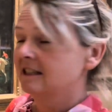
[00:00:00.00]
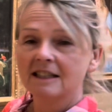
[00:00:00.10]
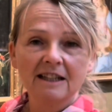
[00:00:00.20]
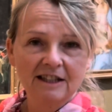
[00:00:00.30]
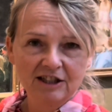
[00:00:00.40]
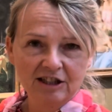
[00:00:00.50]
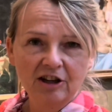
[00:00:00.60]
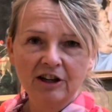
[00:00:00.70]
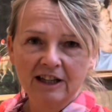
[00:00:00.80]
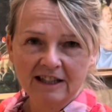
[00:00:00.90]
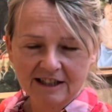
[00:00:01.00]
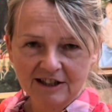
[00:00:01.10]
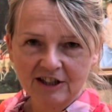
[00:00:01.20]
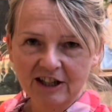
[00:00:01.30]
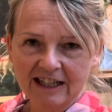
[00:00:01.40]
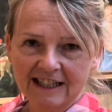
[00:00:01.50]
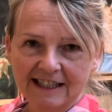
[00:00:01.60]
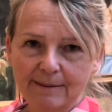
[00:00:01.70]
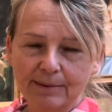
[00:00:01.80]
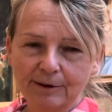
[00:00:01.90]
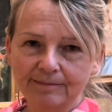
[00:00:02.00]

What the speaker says: It's stunning. It's a stunning example.